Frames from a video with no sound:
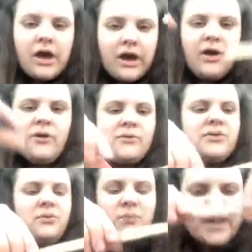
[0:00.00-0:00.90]
own
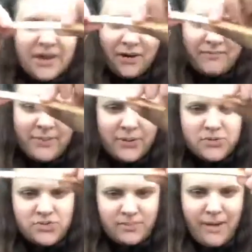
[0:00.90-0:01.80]
recurve bows from